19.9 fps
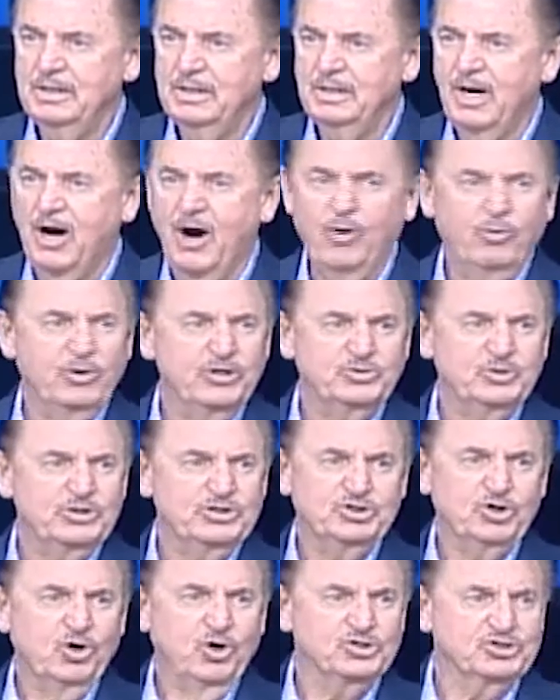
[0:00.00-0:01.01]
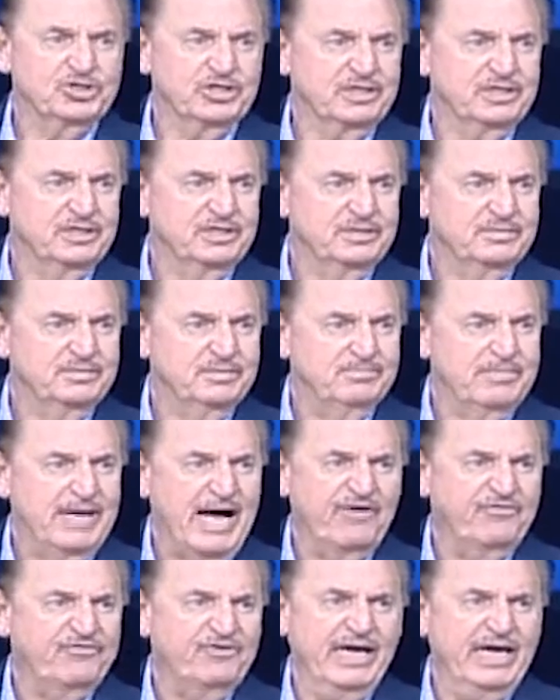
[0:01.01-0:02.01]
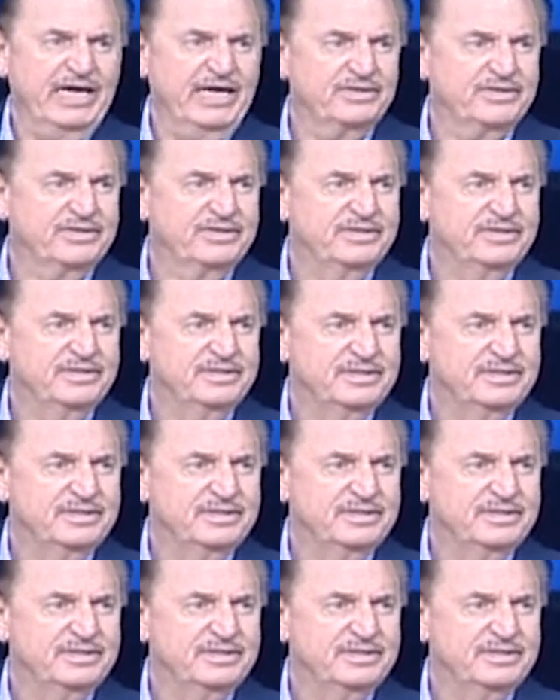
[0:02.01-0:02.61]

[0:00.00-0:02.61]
Always rejoicing by faith.